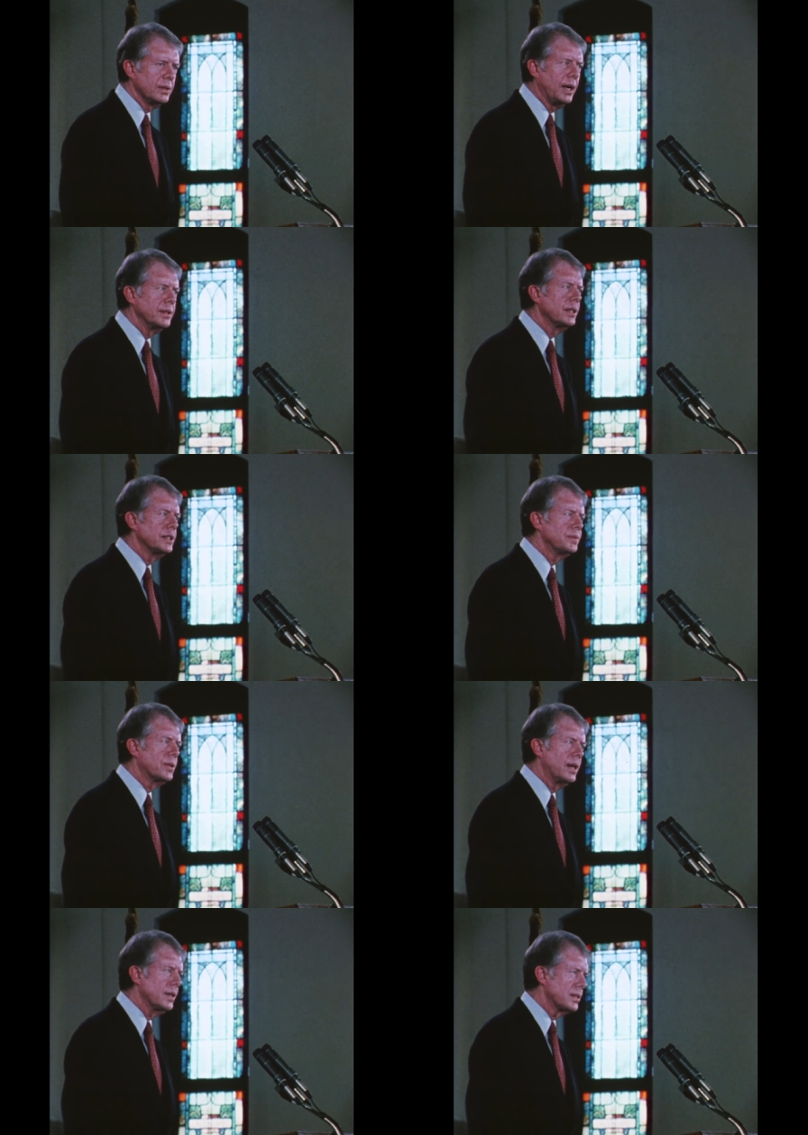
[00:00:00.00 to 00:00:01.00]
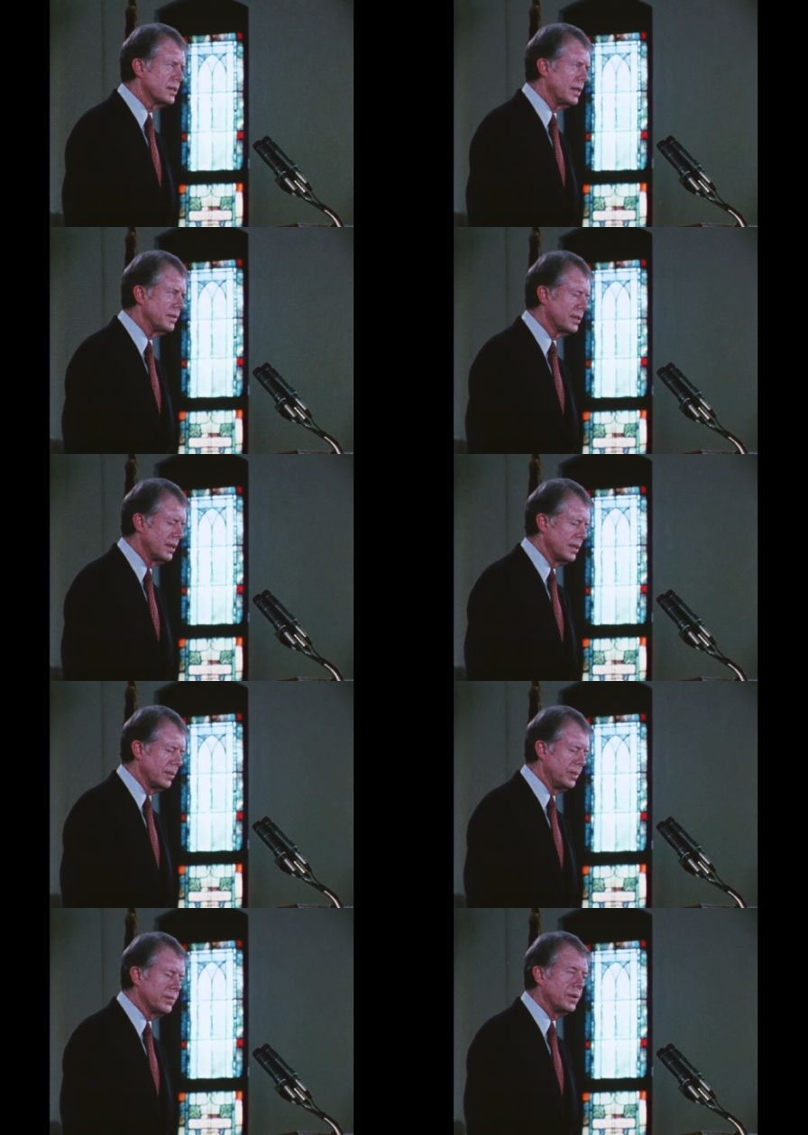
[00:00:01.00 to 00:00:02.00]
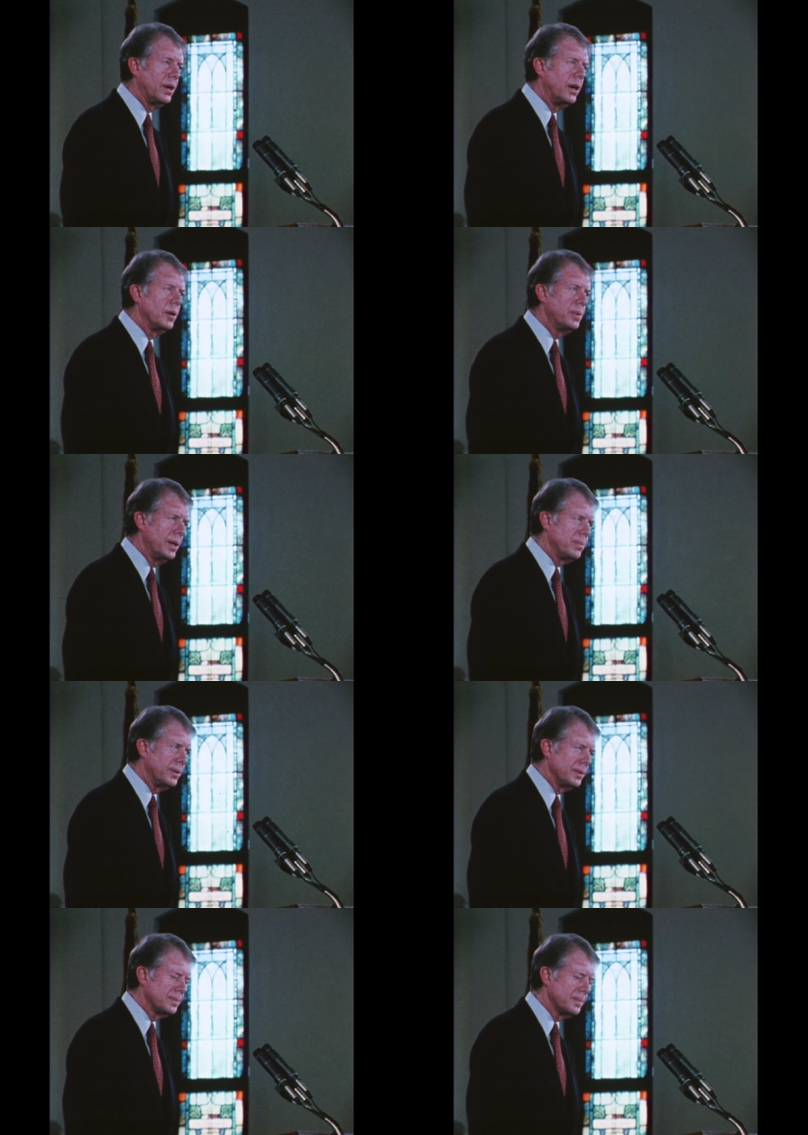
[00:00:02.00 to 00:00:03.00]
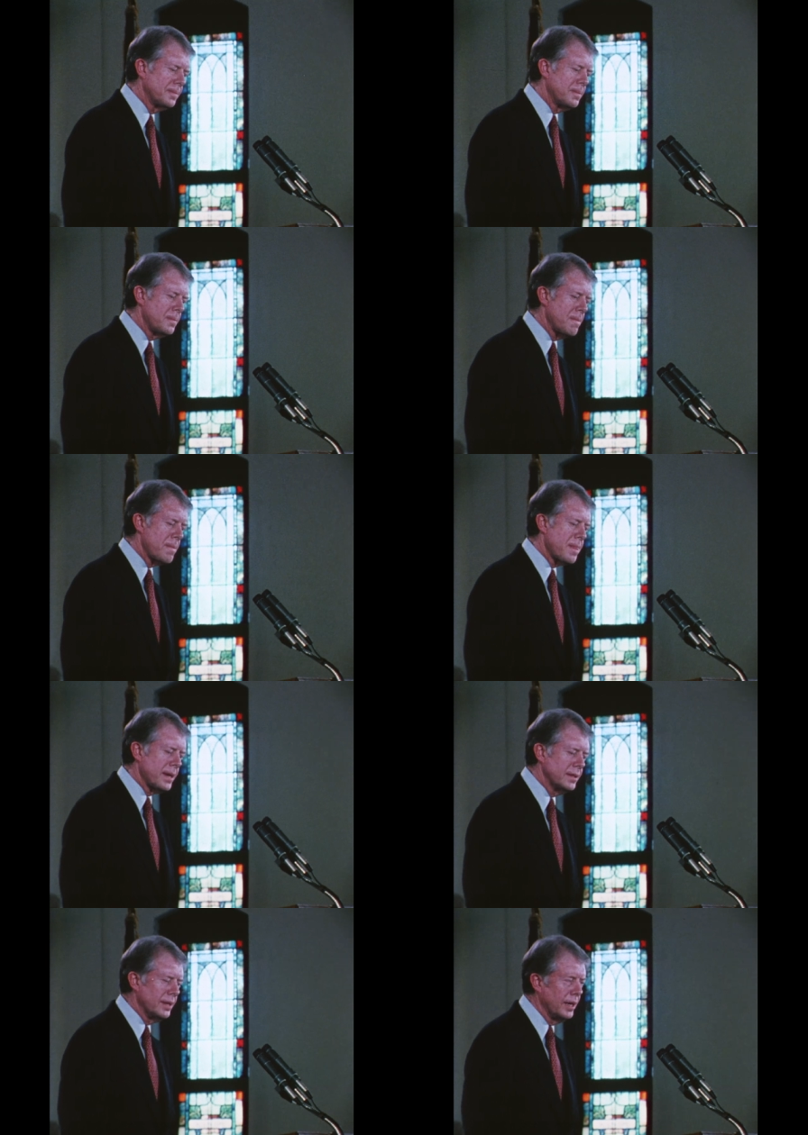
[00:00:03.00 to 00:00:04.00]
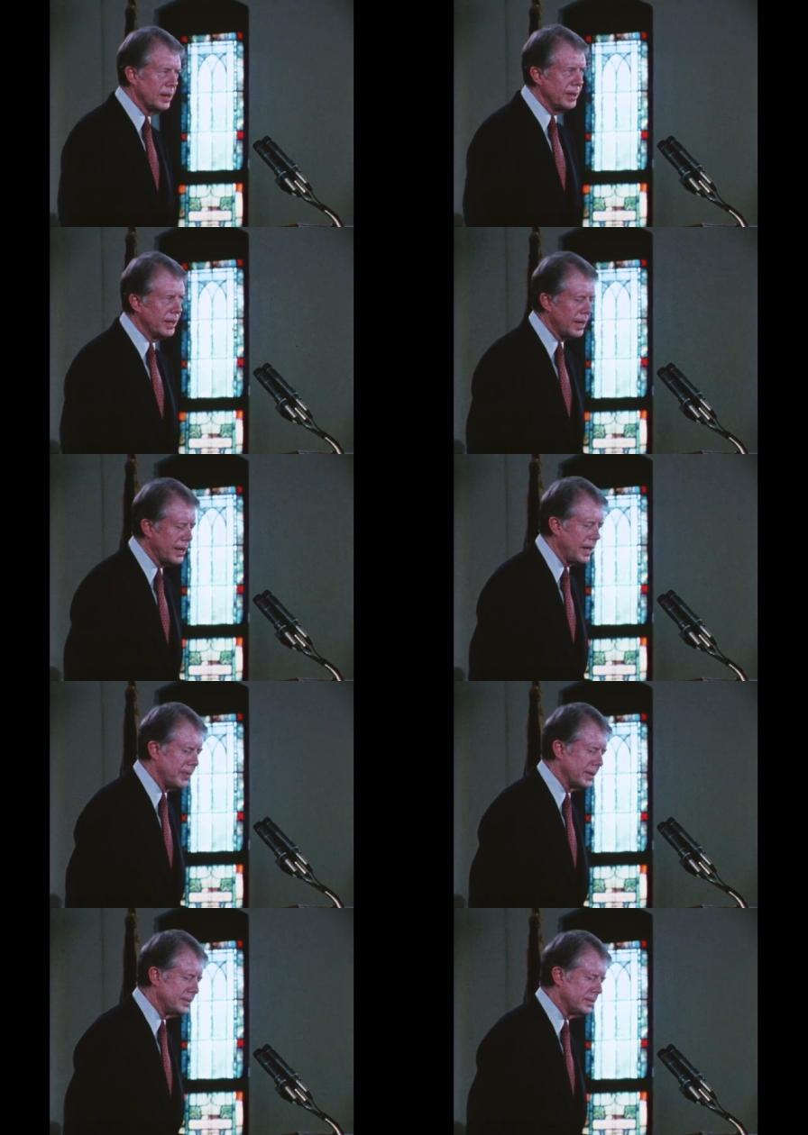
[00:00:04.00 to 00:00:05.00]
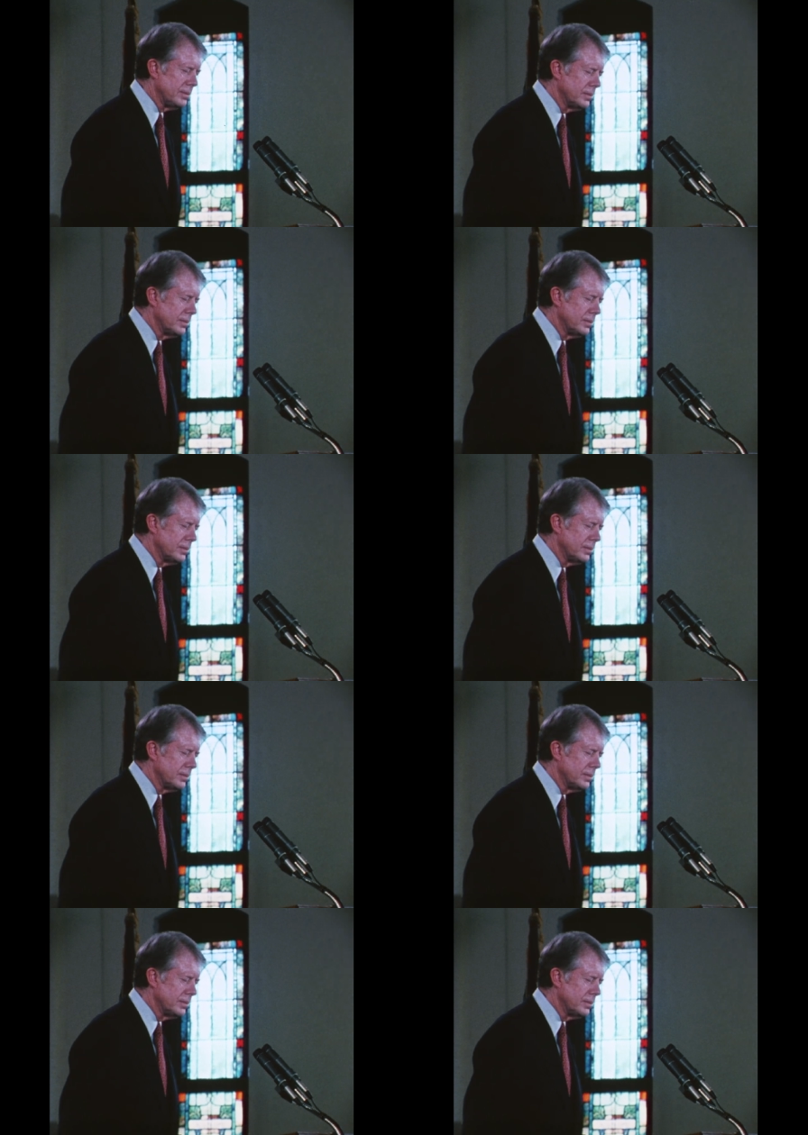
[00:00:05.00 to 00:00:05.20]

not just for ourselves, but for all people. To help me in that effort,